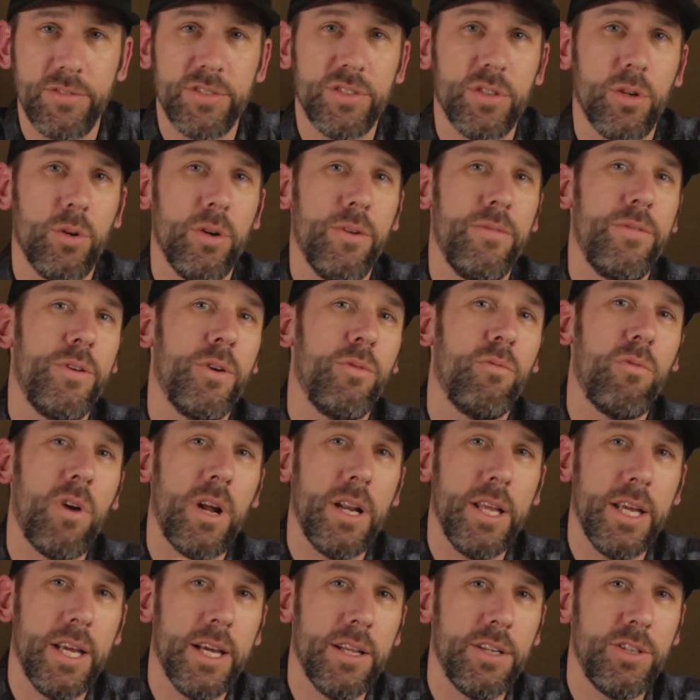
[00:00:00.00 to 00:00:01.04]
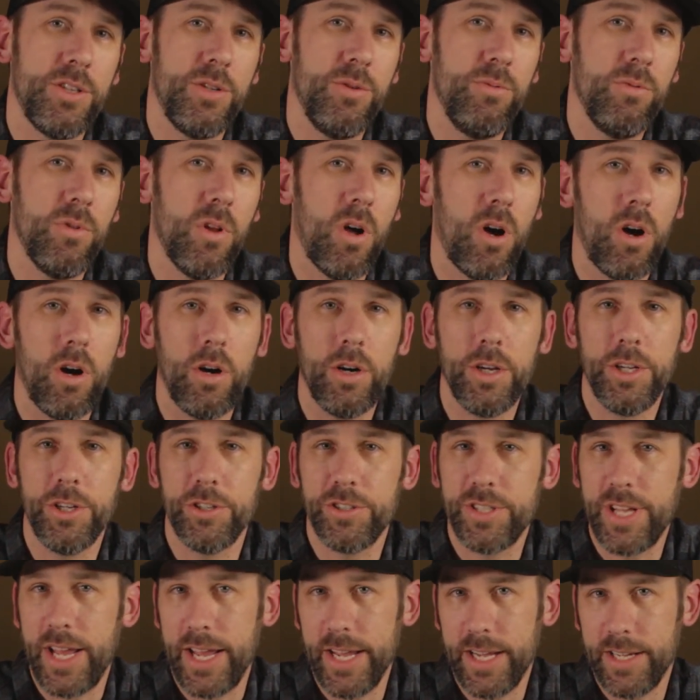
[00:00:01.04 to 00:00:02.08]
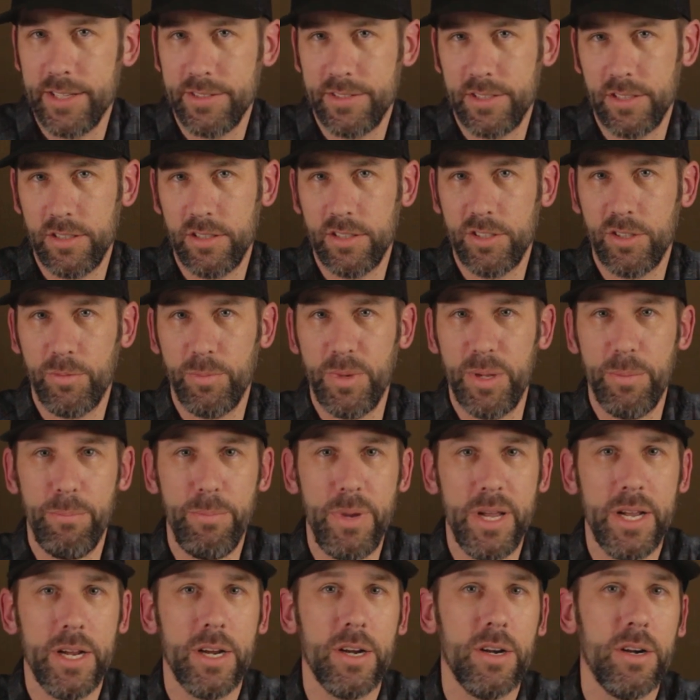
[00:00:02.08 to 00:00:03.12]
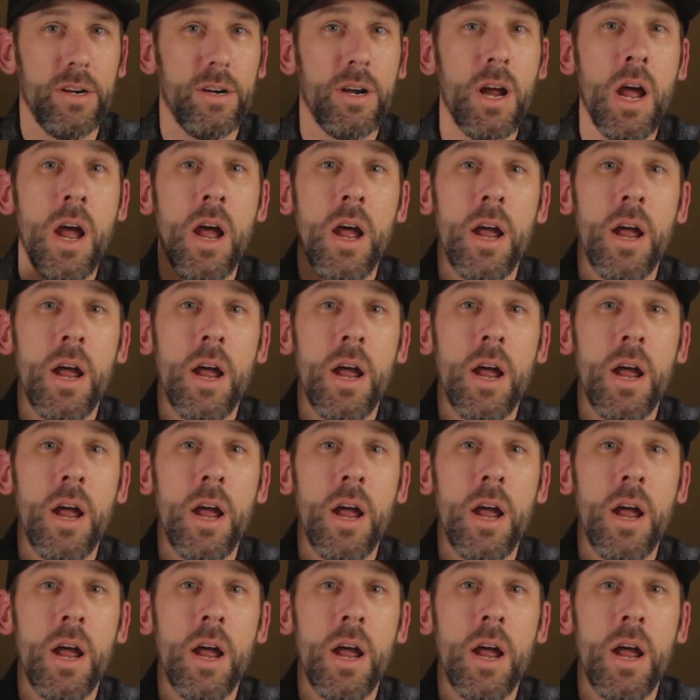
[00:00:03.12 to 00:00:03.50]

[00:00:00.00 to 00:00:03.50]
So if you're running it too long, your tank is a little bit bigger,